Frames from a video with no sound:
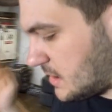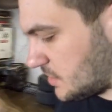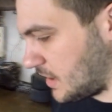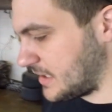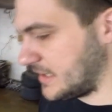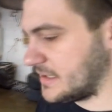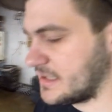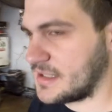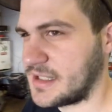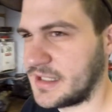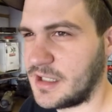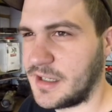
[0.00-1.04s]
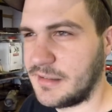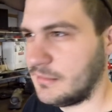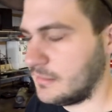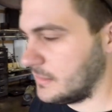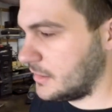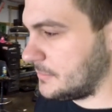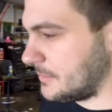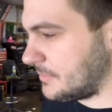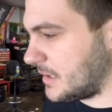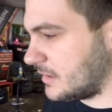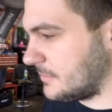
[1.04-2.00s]
trying to get this thing to idle a little bit
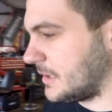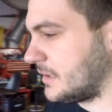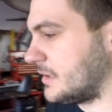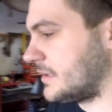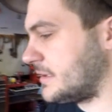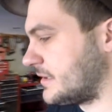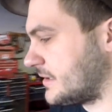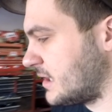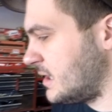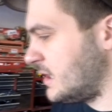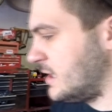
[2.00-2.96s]
better, because